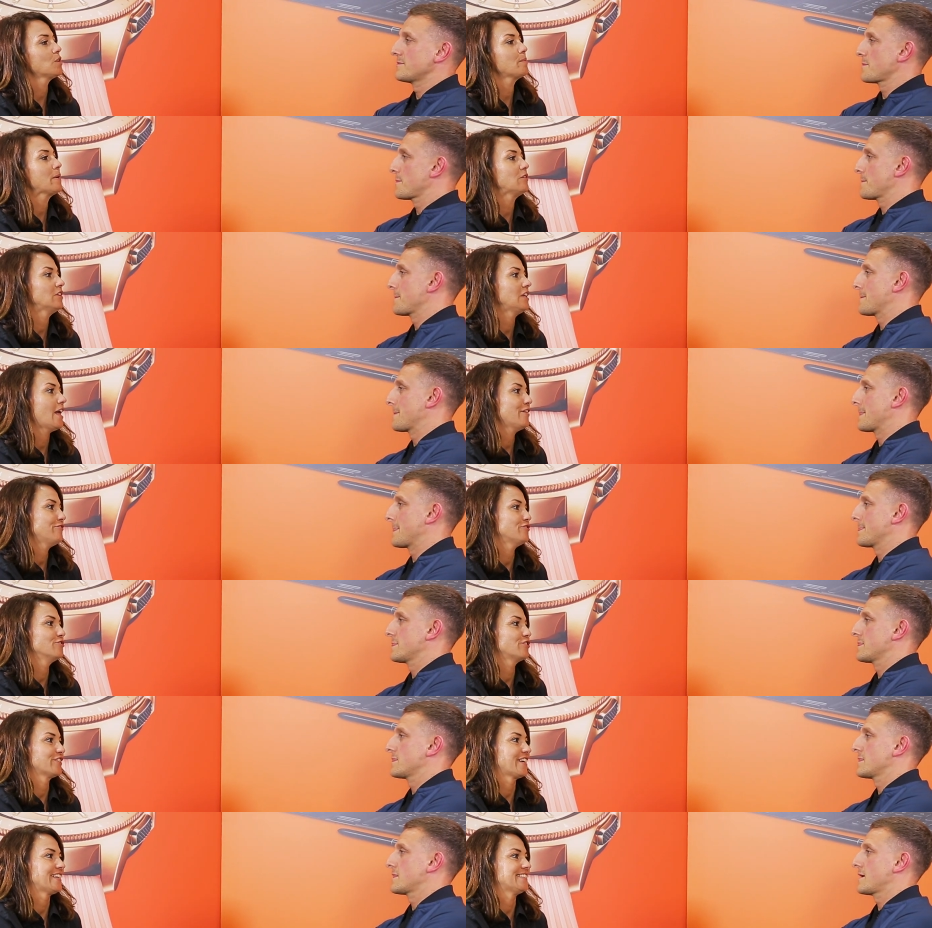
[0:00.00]
Speaker 1: What about life
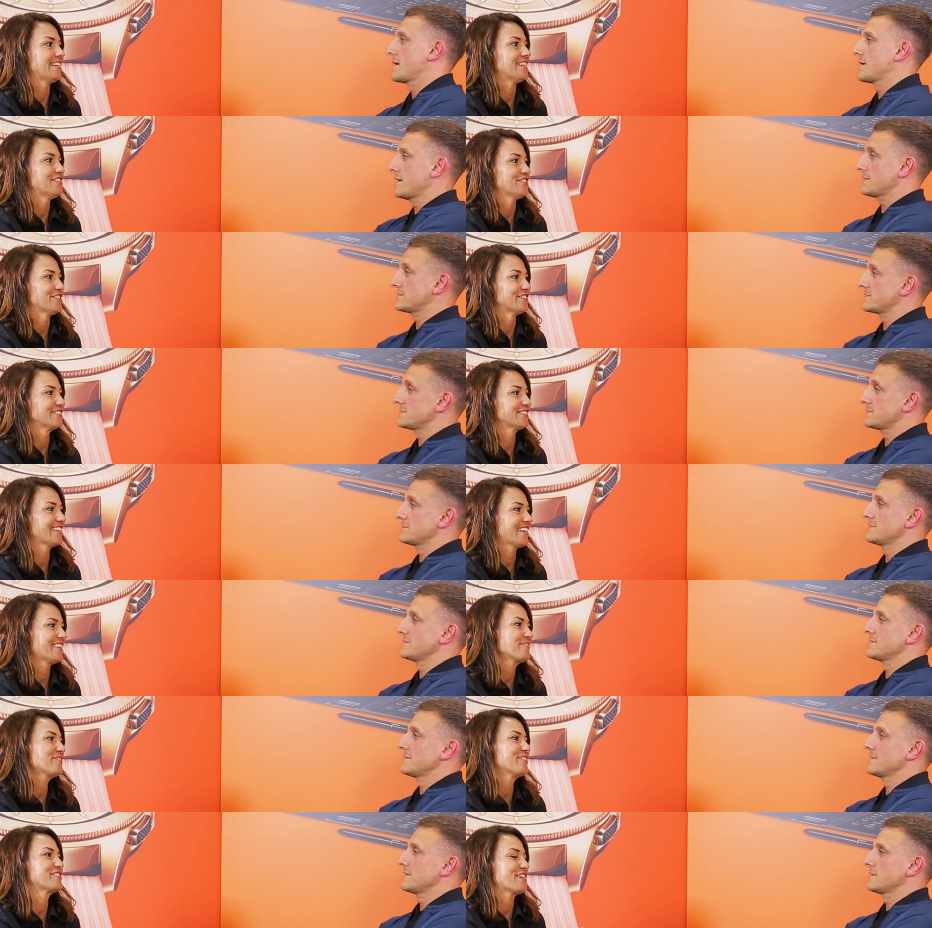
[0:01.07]
organization?
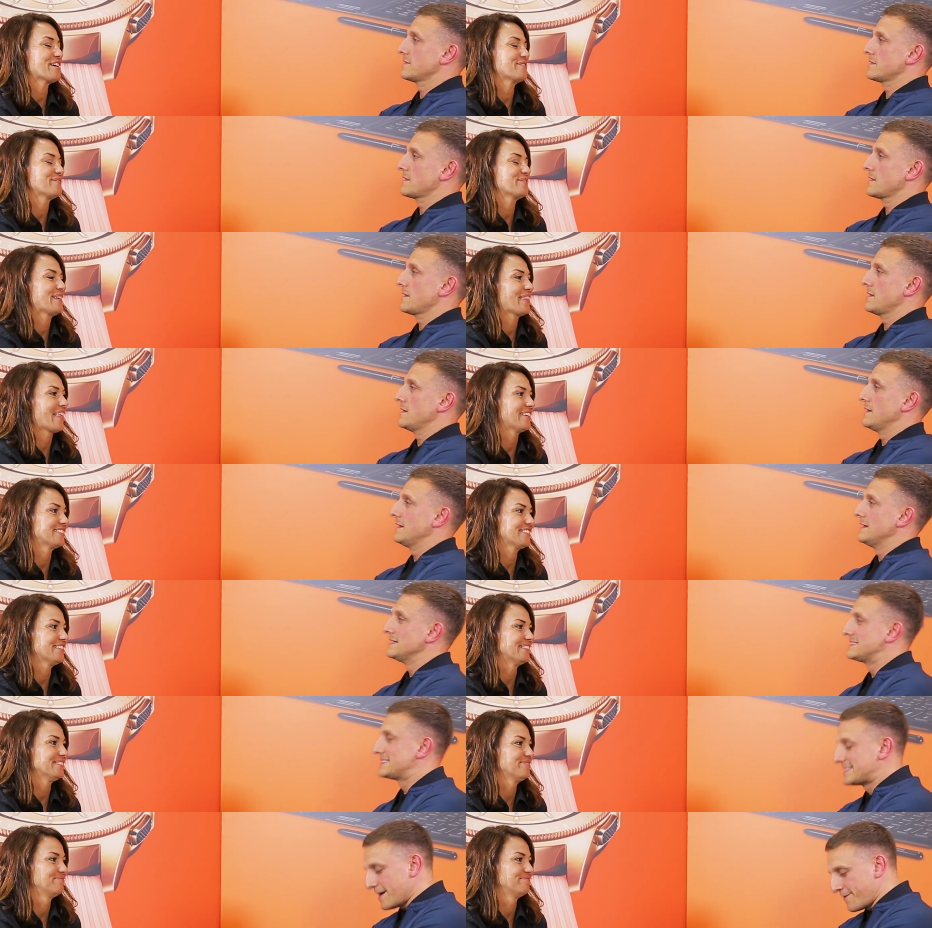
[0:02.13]
Can the watch help you with that
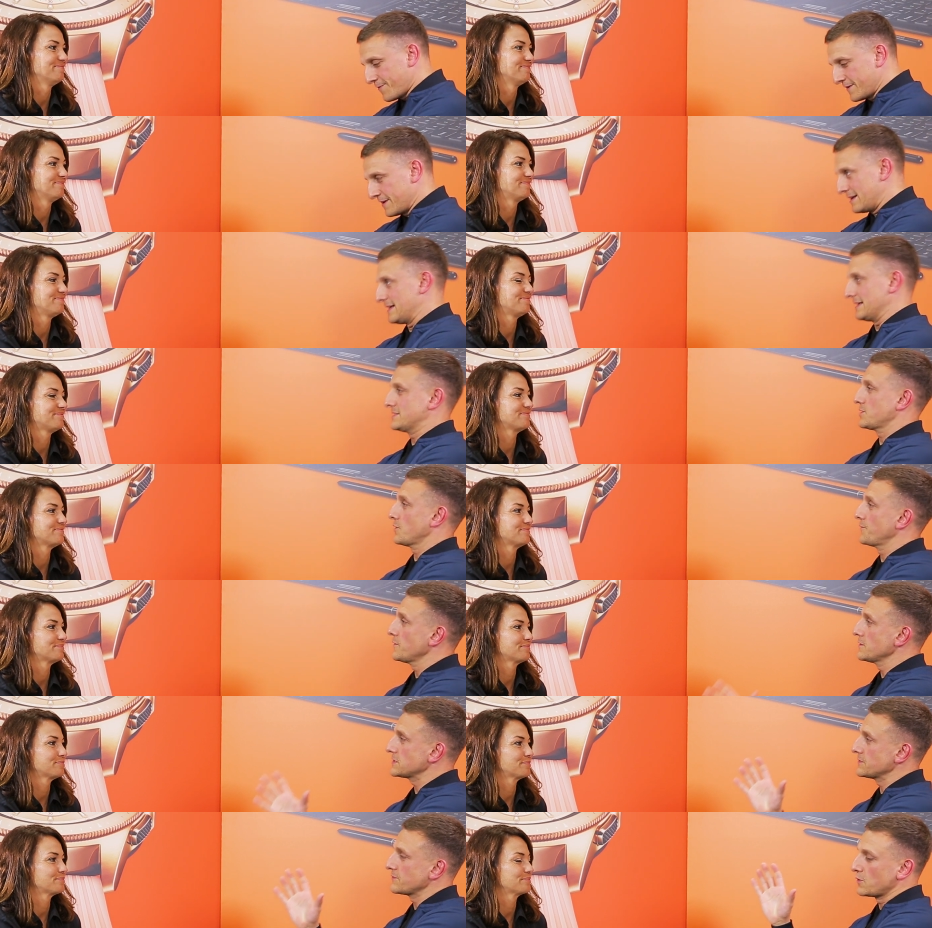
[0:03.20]
too?
Speaker 2: Definitely. So
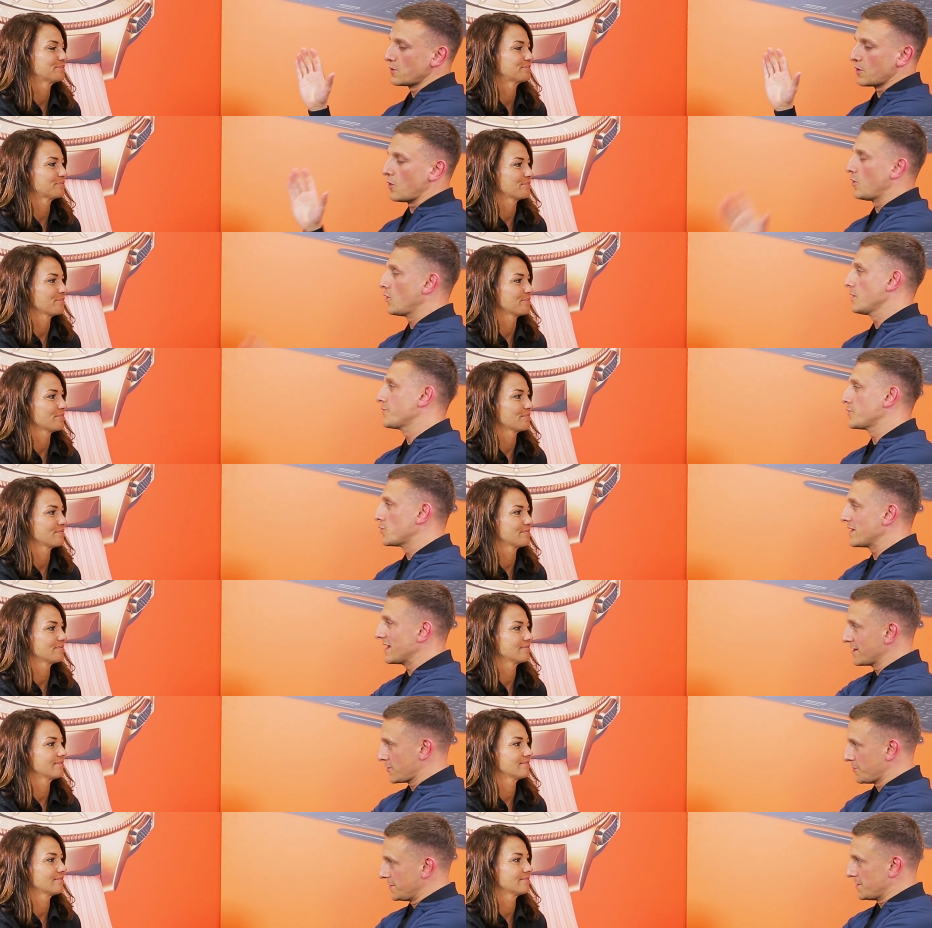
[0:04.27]
first of all, all of your
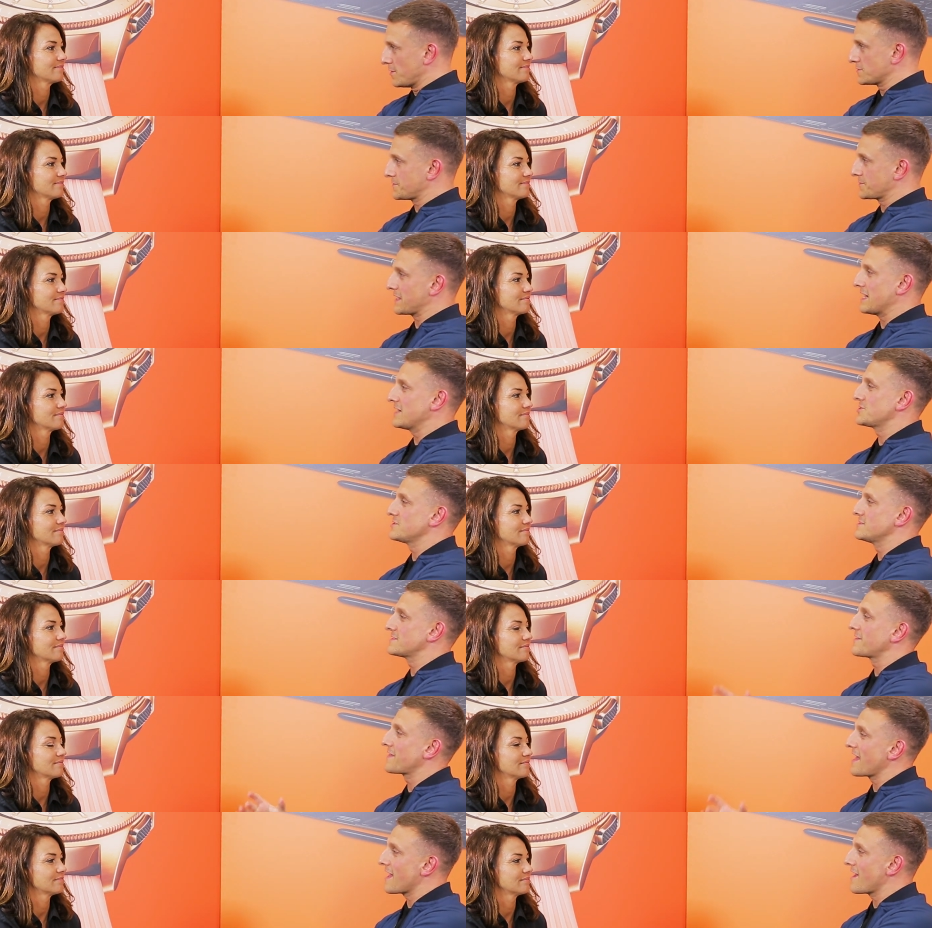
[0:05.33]
incoming notifications
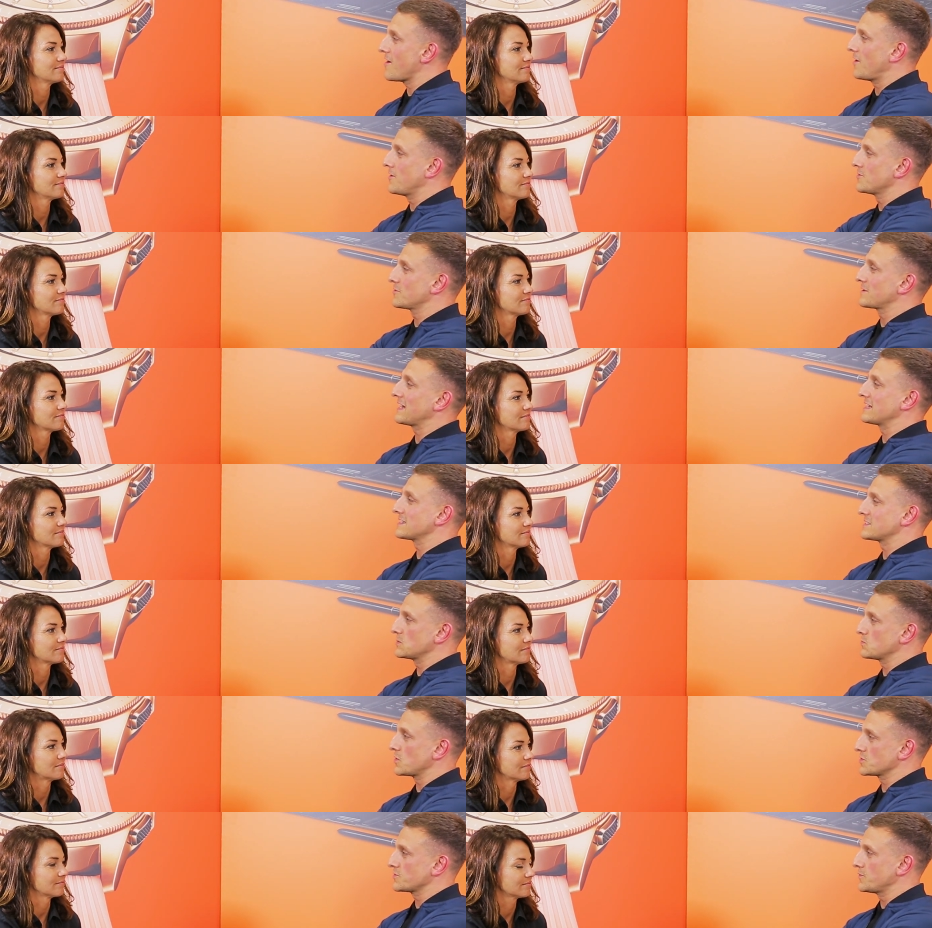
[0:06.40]
are there on your
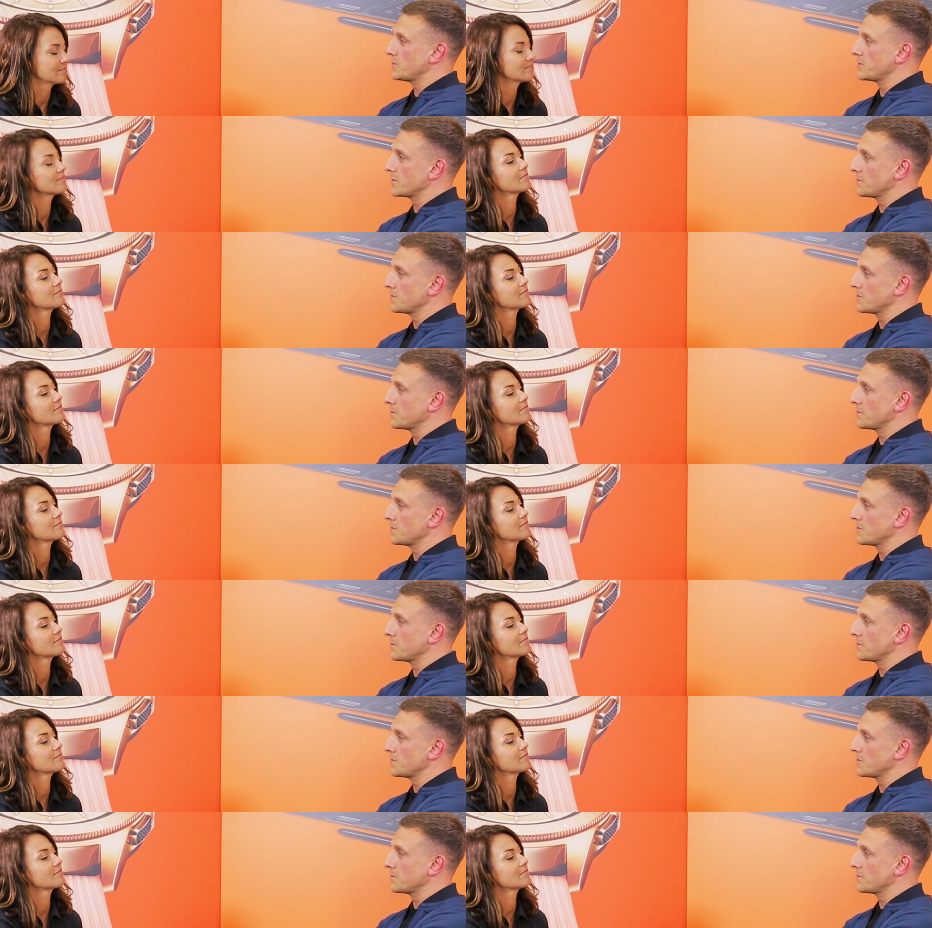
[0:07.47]
Galaxy Watch for